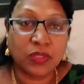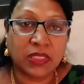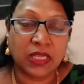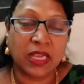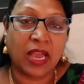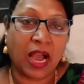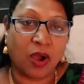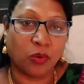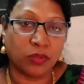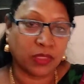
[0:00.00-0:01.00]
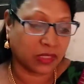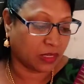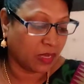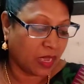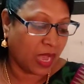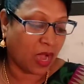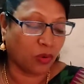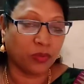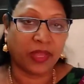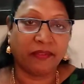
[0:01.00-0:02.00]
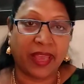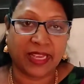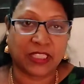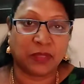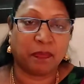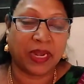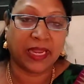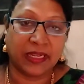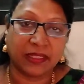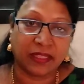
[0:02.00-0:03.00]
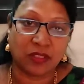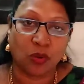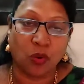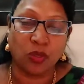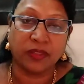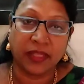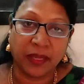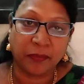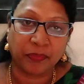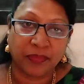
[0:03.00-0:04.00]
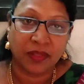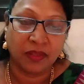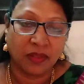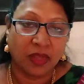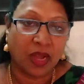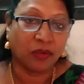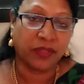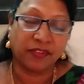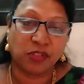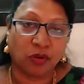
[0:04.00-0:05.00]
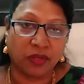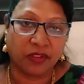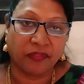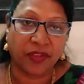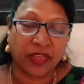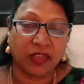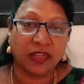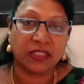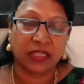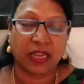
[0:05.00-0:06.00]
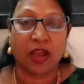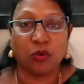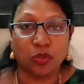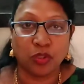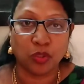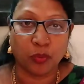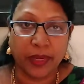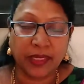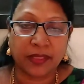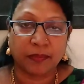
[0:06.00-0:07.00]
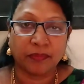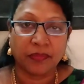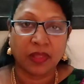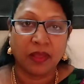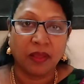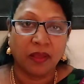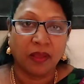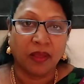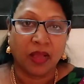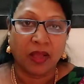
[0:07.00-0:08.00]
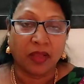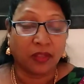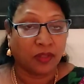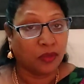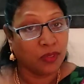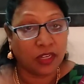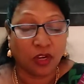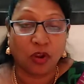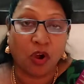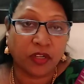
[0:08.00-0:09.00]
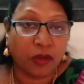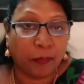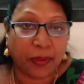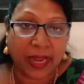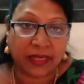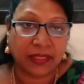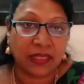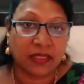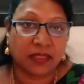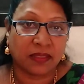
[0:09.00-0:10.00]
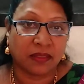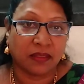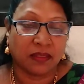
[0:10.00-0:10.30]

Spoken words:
see how they've explained this whole thing, how they've showed the fingers and how to do it. You need a lot of practice.